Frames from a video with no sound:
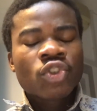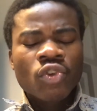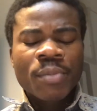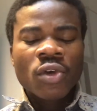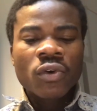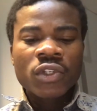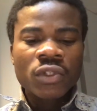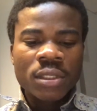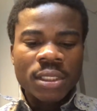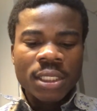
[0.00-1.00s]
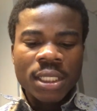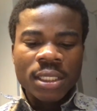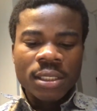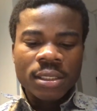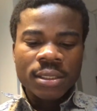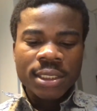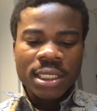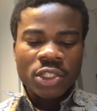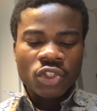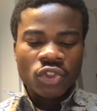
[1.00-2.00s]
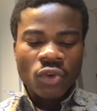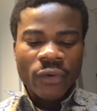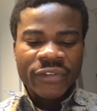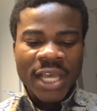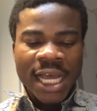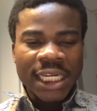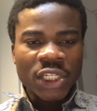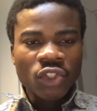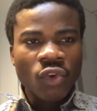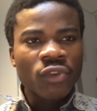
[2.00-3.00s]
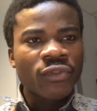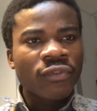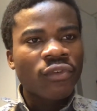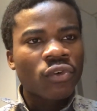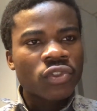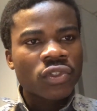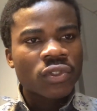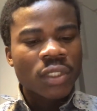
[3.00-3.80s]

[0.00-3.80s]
So because these stuffs are not fought